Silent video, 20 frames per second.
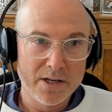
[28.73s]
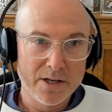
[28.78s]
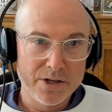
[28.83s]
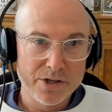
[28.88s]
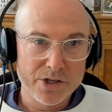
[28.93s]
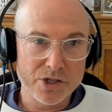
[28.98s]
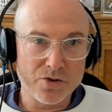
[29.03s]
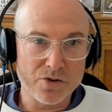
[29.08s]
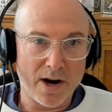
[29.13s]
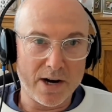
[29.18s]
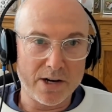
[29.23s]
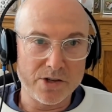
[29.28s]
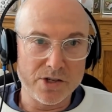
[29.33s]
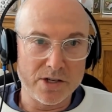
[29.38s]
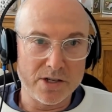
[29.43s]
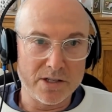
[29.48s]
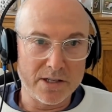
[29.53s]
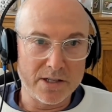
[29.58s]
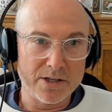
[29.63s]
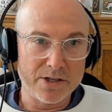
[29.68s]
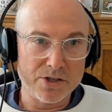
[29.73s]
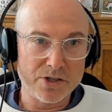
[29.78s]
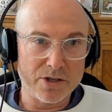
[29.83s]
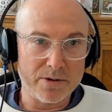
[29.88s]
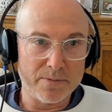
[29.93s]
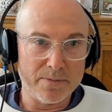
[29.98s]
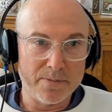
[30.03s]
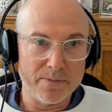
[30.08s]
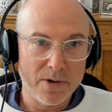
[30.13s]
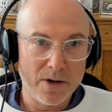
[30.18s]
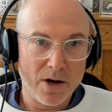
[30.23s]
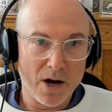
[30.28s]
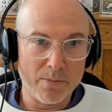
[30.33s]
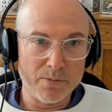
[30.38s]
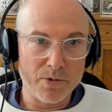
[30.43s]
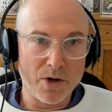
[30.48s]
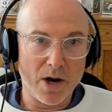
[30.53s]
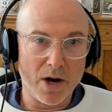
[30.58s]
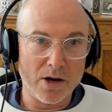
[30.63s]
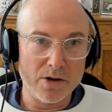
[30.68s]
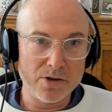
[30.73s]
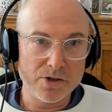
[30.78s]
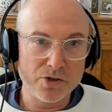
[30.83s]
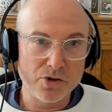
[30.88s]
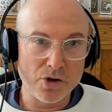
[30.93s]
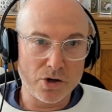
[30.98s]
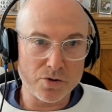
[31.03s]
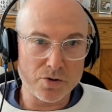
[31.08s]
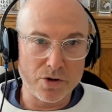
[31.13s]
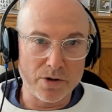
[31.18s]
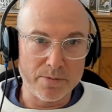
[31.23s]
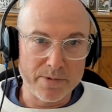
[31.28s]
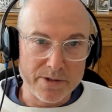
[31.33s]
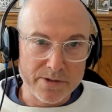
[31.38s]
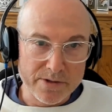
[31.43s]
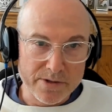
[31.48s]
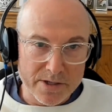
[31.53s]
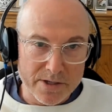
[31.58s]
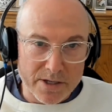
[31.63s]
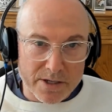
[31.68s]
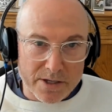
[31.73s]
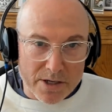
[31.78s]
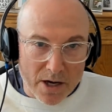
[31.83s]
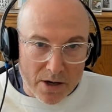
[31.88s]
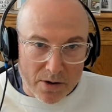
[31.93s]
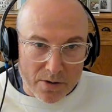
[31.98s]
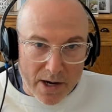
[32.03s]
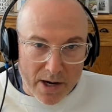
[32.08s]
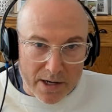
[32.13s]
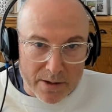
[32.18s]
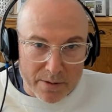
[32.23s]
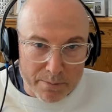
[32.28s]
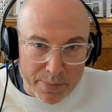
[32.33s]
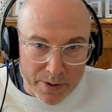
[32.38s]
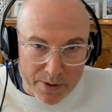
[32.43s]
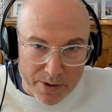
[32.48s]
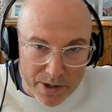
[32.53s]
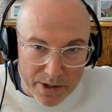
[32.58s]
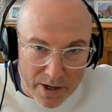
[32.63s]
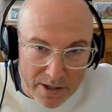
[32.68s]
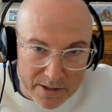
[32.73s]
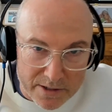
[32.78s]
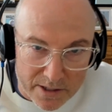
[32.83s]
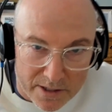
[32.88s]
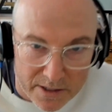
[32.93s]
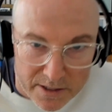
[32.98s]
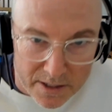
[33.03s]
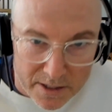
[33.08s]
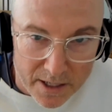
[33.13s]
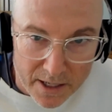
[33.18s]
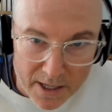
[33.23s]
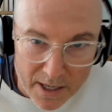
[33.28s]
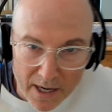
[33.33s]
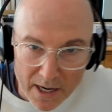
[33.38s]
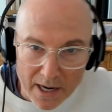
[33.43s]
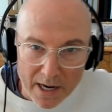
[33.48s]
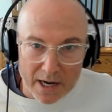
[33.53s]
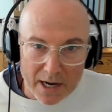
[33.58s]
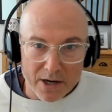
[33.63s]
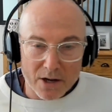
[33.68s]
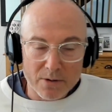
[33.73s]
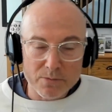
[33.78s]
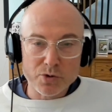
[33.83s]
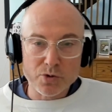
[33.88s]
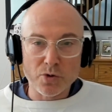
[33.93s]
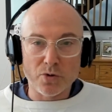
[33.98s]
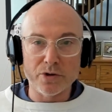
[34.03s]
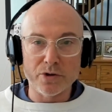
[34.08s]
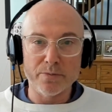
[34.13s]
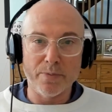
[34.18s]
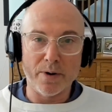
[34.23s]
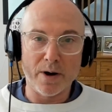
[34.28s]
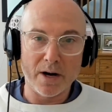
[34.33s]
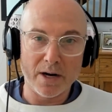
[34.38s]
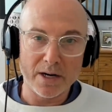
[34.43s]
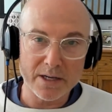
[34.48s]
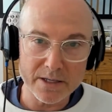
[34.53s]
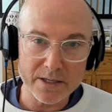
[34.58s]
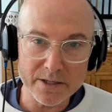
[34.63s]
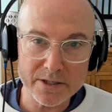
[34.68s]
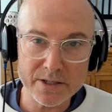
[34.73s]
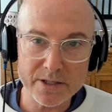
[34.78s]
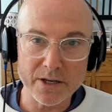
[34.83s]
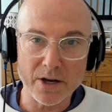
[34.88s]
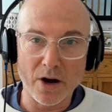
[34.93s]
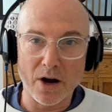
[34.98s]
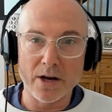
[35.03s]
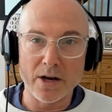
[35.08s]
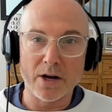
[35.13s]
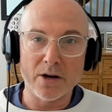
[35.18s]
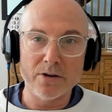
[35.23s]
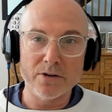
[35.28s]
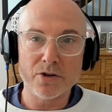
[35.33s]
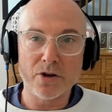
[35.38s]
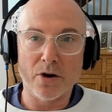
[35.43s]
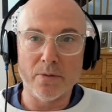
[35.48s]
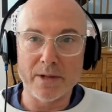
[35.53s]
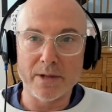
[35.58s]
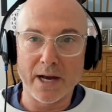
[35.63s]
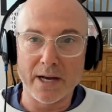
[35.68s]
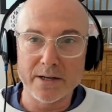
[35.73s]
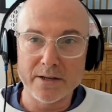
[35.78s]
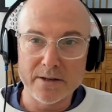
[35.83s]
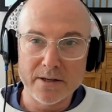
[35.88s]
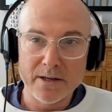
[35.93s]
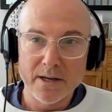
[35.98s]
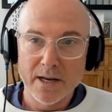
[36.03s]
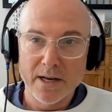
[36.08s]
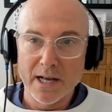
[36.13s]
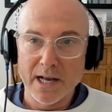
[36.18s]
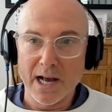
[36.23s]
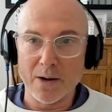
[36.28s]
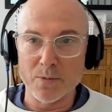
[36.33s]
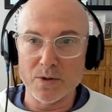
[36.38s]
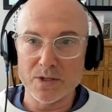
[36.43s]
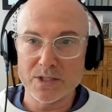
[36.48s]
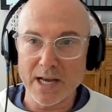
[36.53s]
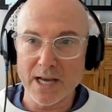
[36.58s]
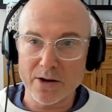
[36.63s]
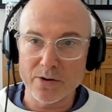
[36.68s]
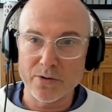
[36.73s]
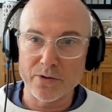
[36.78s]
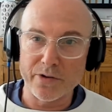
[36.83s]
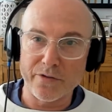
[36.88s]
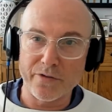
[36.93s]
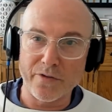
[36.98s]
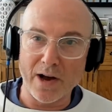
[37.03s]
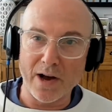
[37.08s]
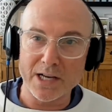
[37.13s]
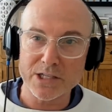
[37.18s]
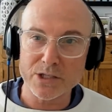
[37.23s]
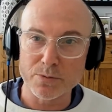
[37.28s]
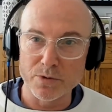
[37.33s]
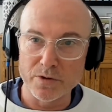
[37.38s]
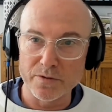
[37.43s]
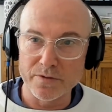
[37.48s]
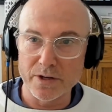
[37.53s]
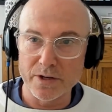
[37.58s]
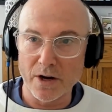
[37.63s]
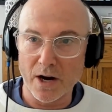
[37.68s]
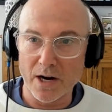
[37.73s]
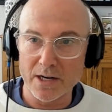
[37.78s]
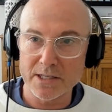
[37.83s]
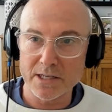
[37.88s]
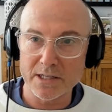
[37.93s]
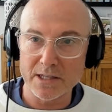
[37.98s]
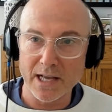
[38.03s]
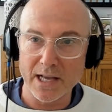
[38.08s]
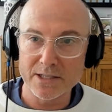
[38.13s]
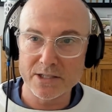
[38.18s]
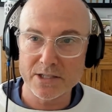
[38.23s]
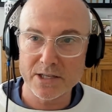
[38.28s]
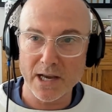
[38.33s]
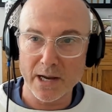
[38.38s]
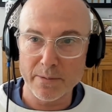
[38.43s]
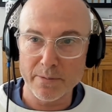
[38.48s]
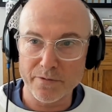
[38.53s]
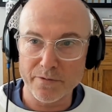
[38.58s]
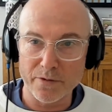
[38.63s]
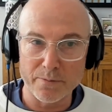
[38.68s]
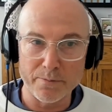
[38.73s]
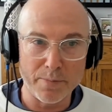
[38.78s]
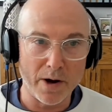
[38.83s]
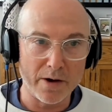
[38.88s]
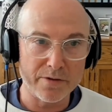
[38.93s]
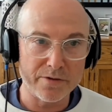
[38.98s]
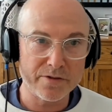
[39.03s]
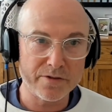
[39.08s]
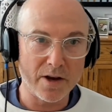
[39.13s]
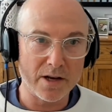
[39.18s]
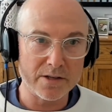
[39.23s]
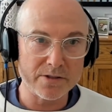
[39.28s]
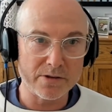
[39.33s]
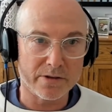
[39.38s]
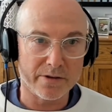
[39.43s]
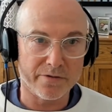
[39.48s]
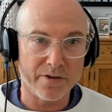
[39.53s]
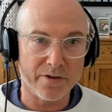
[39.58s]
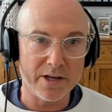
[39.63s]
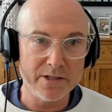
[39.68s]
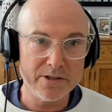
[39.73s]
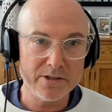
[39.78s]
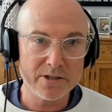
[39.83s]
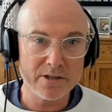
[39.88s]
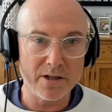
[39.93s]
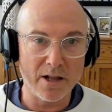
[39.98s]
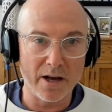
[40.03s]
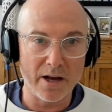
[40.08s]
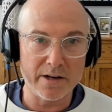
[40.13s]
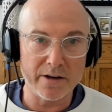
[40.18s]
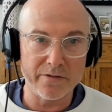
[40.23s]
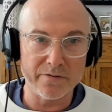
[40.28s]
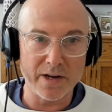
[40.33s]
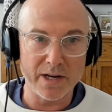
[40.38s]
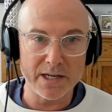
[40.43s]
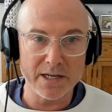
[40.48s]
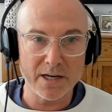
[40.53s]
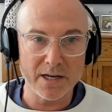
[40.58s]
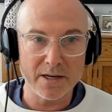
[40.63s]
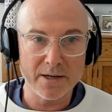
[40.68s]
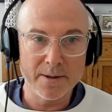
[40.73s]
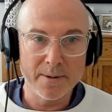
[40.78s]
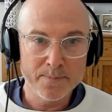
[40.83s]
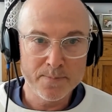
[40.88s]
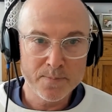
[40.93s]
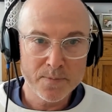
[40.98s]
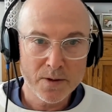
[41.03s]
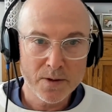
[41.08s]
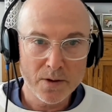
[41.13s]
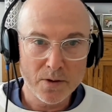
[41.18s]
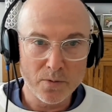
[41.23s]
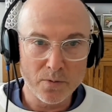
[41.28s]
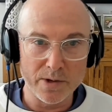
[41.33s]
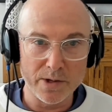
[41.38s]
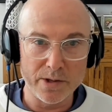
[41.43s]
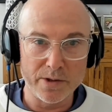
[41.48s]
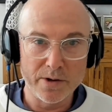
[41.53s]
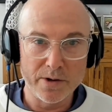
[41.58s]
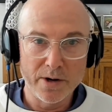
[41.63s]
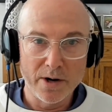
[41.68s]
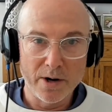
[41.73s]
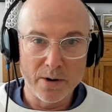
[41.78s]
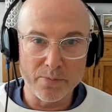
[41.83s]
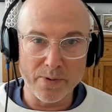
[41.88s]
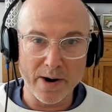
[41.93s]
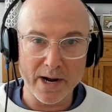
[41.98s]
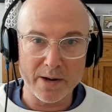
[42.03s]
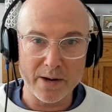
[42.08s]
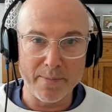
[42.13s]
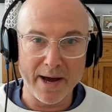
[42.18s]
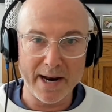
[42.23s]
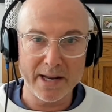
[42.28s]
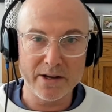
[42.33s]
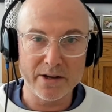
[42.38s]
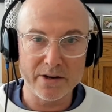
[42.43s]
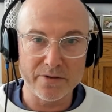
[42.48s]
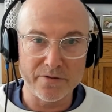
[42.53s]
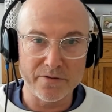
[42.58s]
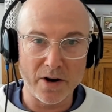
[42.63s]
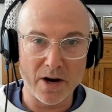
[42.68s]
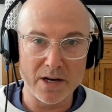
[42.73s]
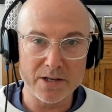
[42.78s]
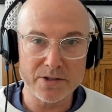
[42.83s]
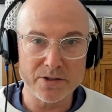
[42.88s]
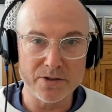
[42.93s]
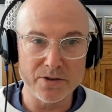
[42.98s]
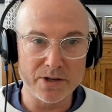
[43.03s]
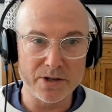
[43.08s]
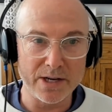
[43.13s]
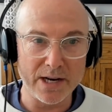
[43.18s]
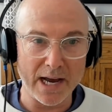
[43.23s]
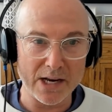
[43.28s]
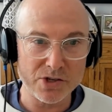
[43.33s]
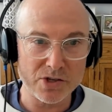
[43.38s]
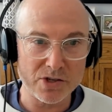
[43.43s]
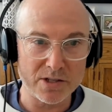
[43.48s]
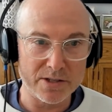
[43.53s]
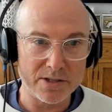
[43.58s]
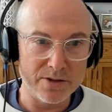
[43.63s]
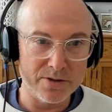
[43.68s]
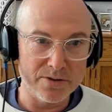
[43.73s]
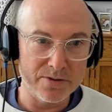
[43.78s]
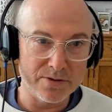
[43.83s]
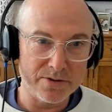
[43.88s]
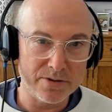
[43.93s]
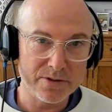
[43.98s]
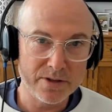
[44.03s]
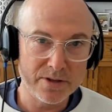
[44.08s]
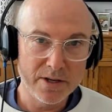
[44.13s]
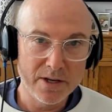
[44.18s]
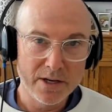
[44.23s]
strategy, and leadership. I'm your host, Josh Rubin, CEO at Empyrean IT, and I'm joined by CIO Tom Layden, and we tackle the fast-moving IT landscape from both sides of the fence, client and vendor, with pragmatic advice you can actually use.